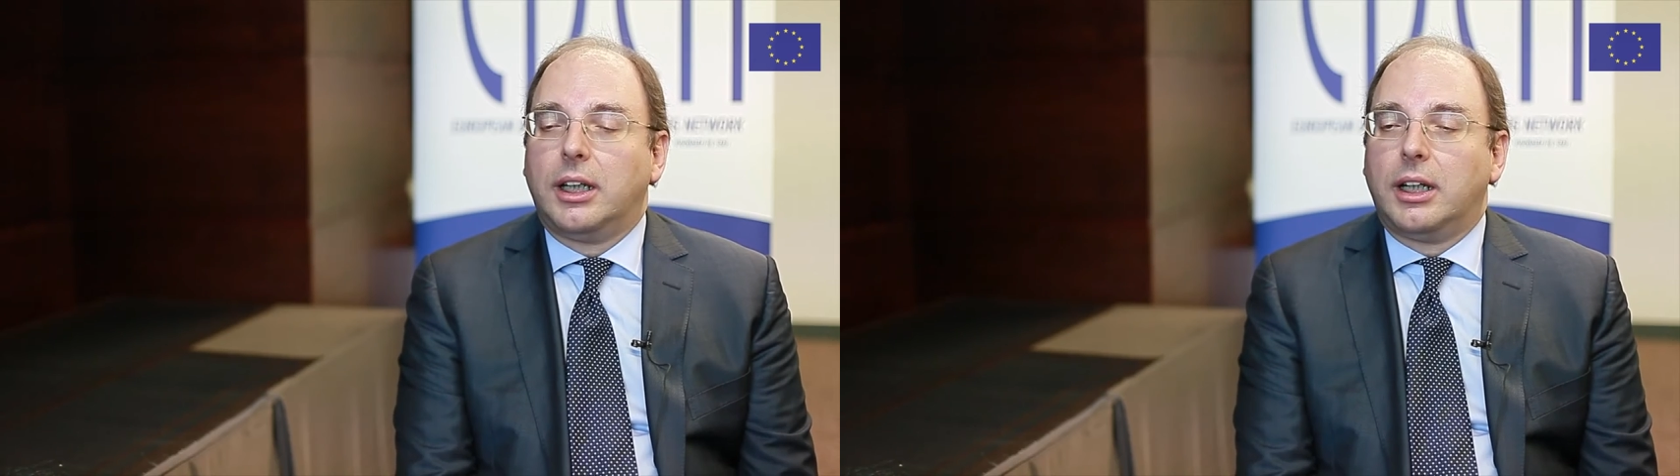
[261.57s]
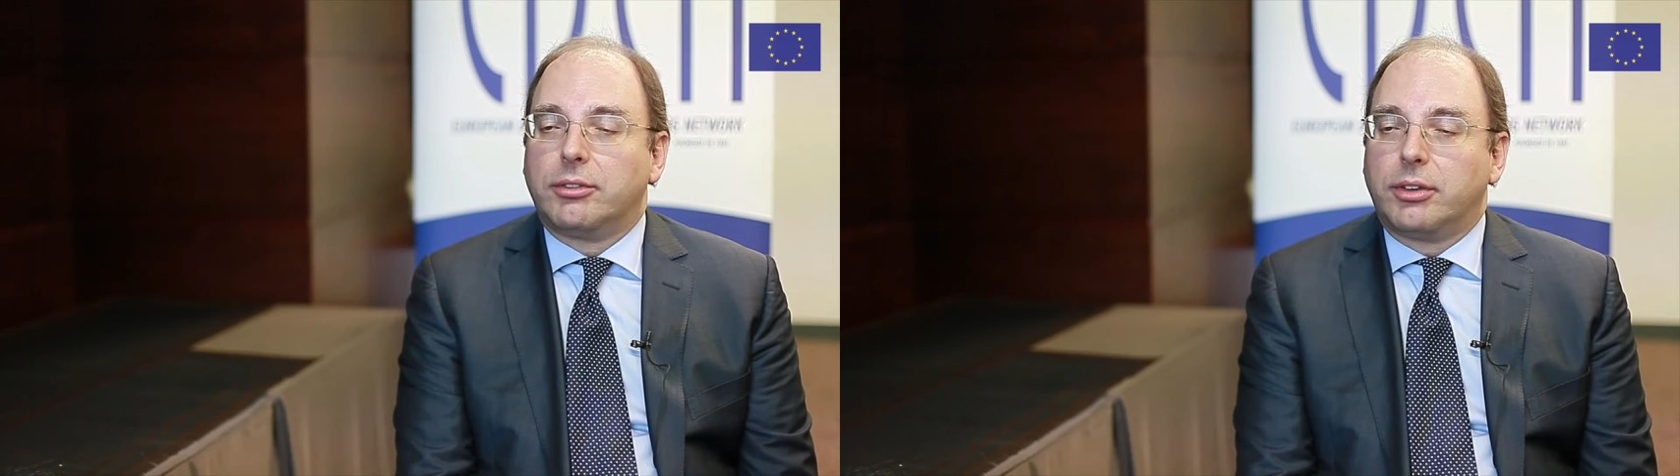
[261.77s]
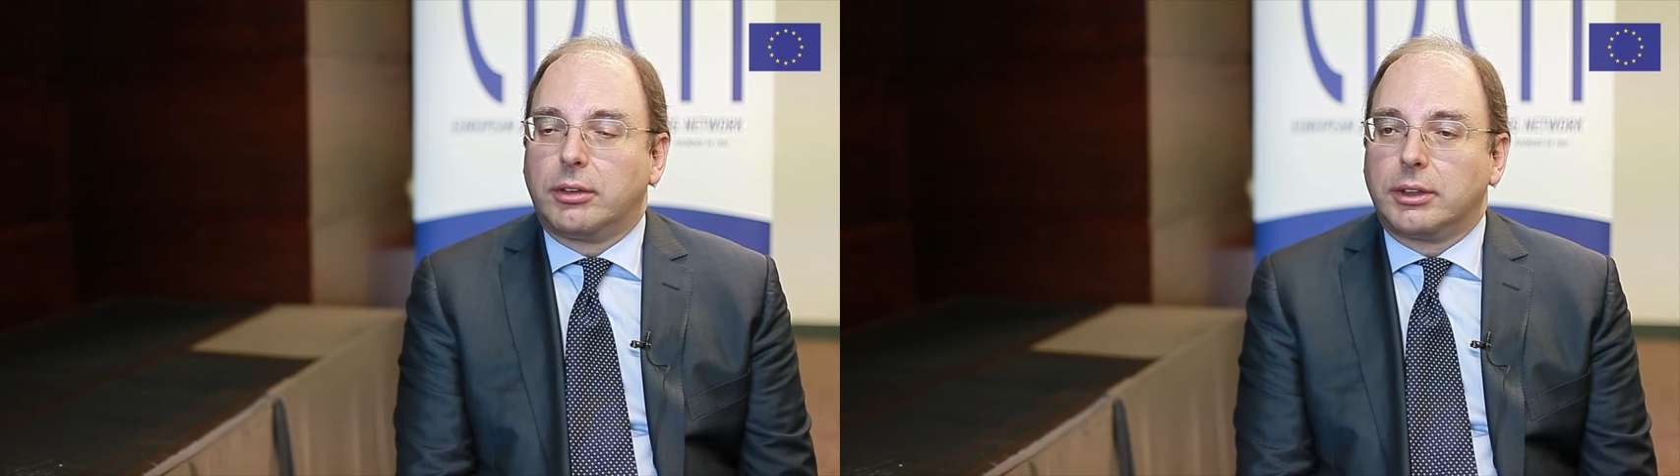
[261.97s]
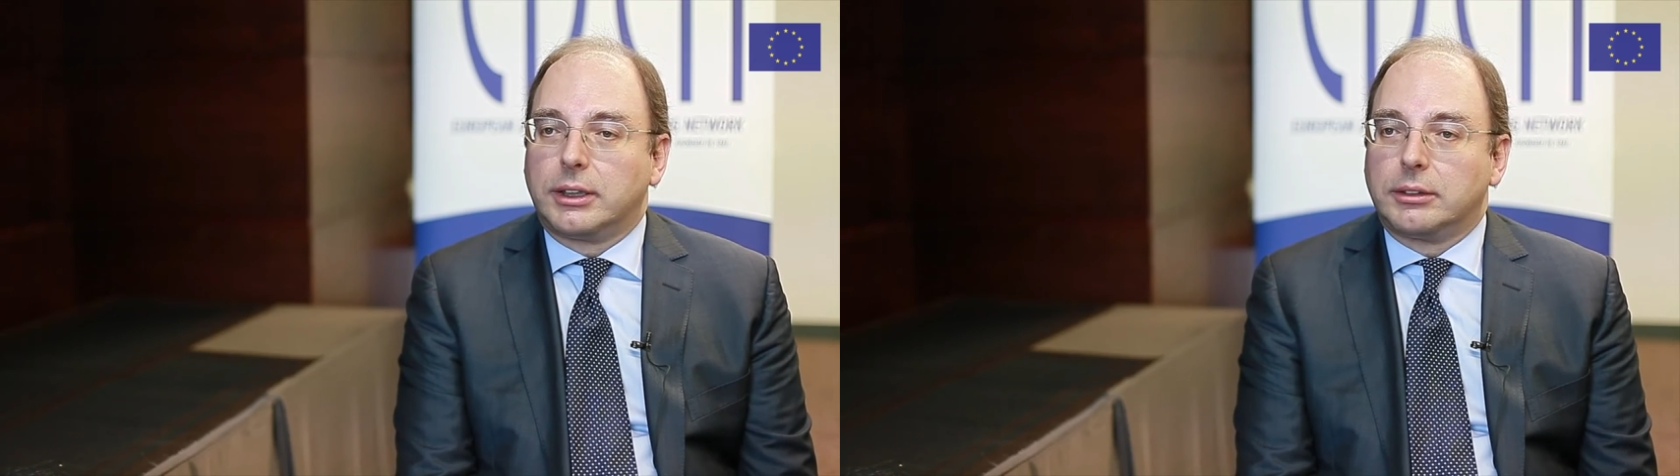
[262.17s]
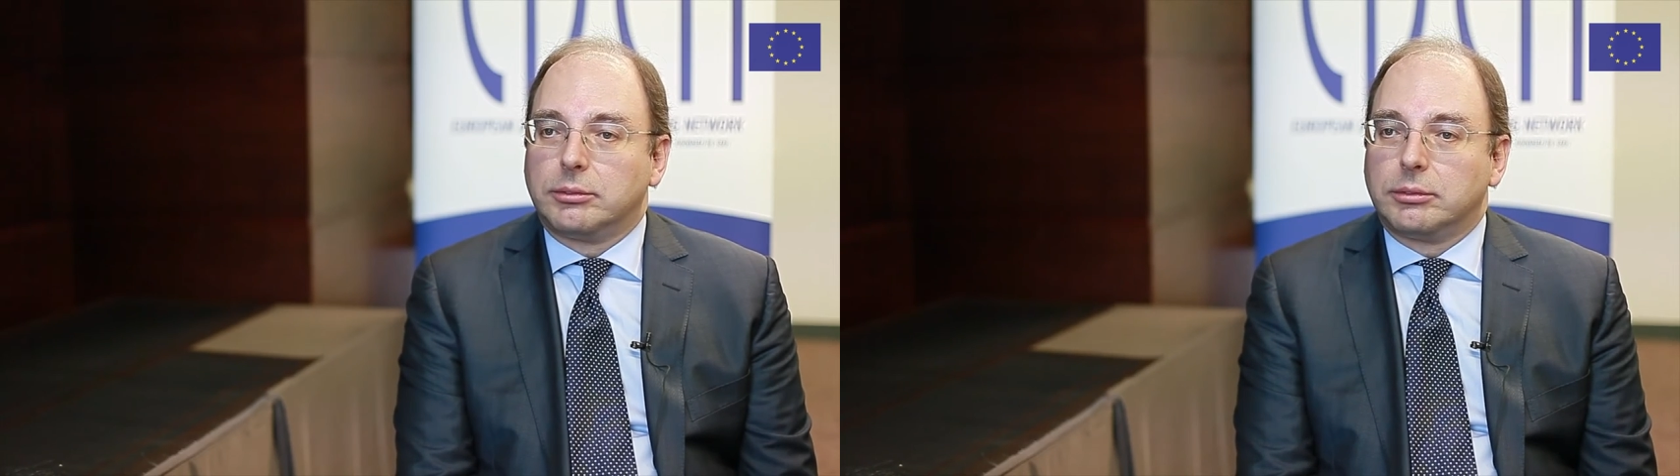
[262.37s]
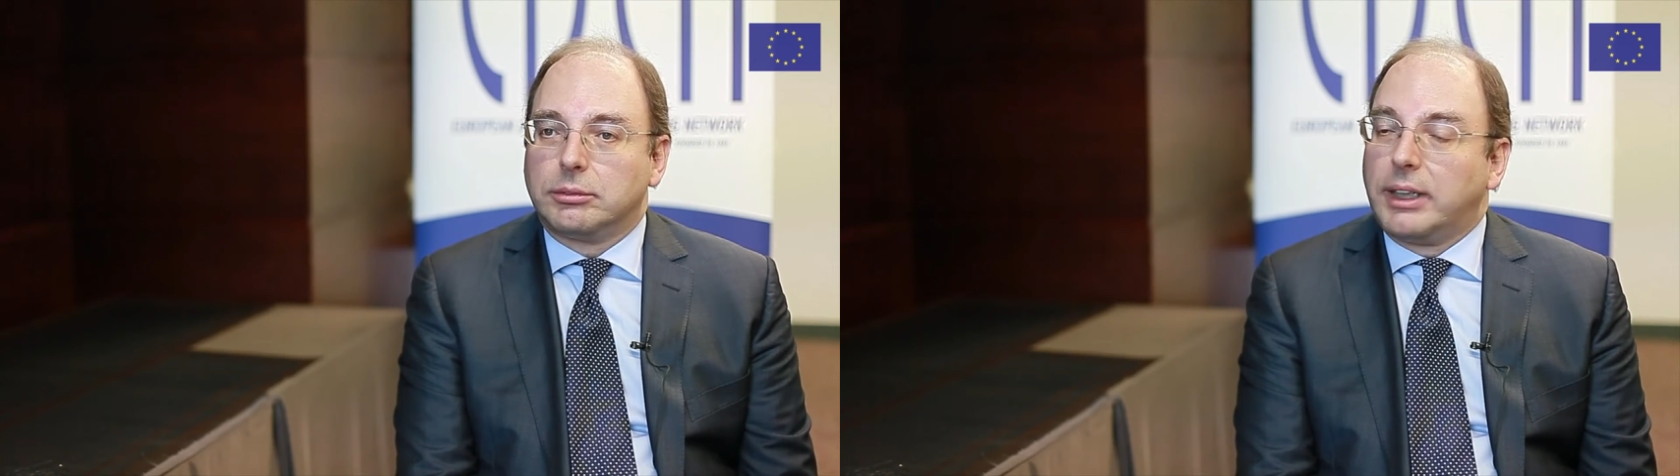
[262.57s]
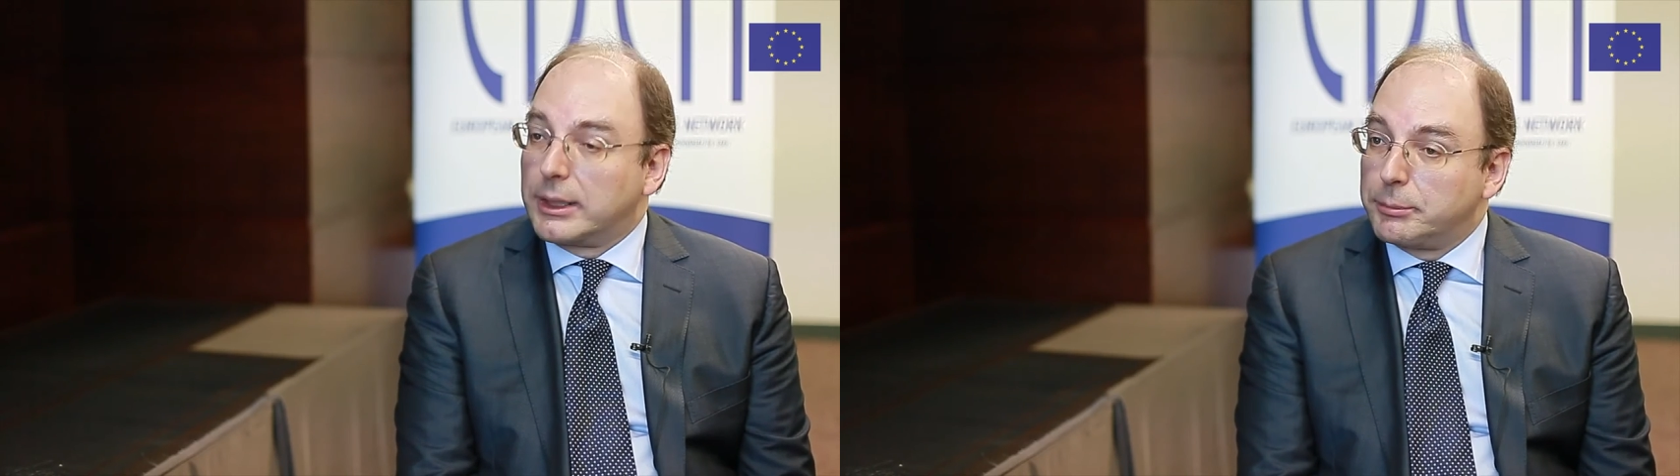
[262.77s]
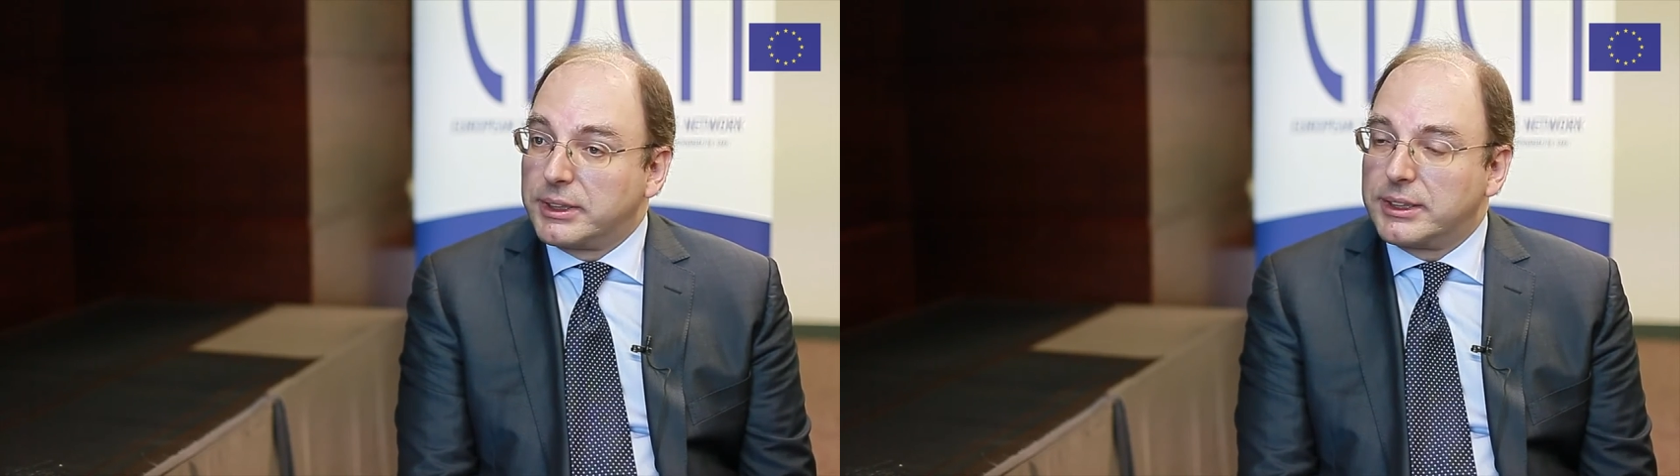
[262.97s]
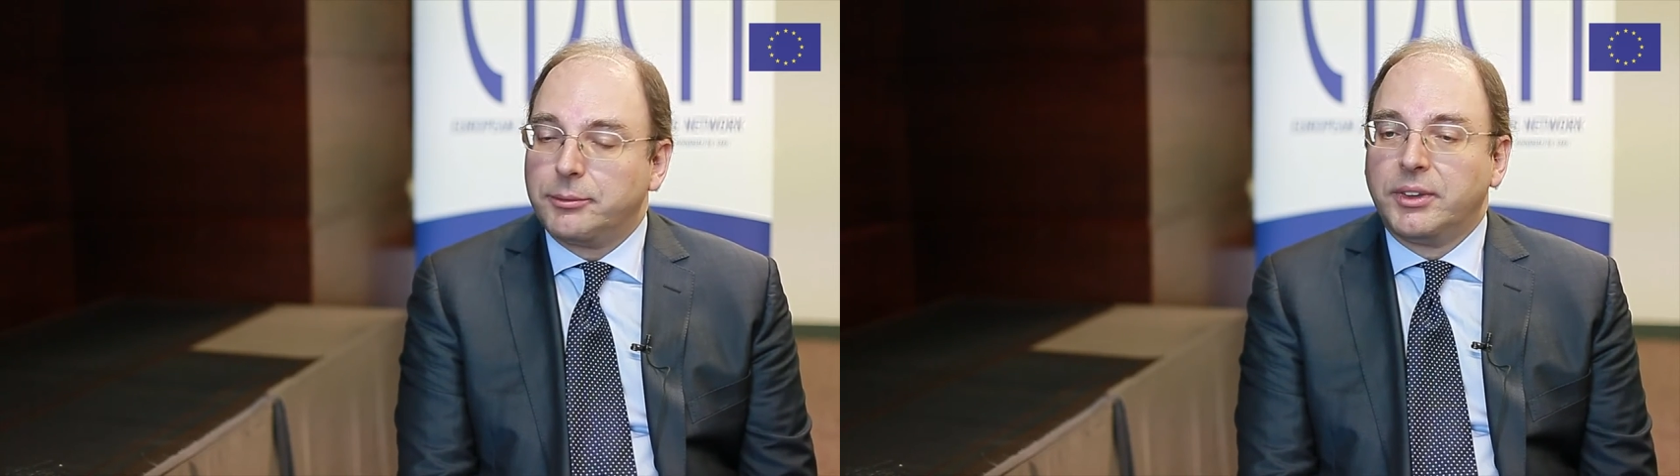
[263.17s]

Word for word: of our um, experts.